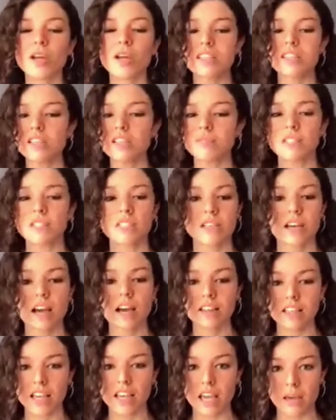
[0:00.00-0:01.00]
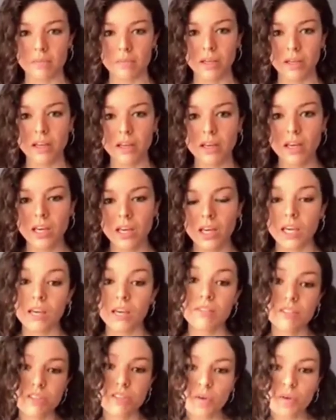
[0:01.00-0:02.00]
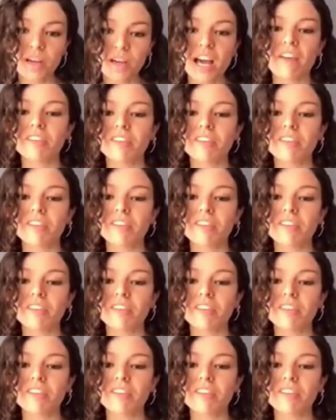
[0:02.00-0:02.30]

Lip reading: creativity guide the game. Even so, we